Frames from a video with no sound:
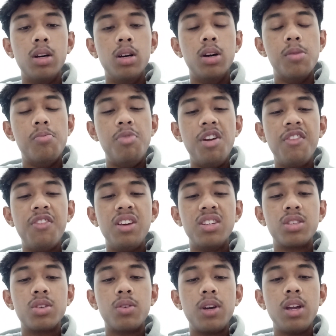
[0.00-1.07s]
a brief
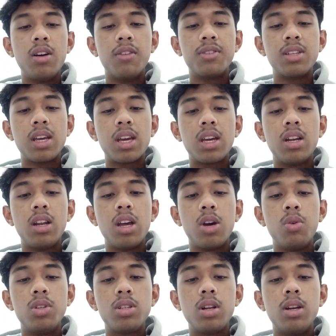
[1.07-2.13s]
history of second
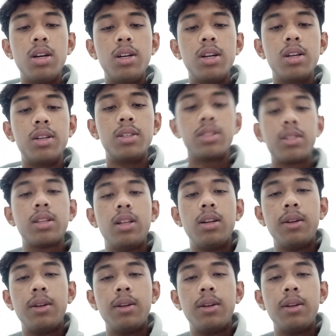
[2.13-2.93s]
language learners.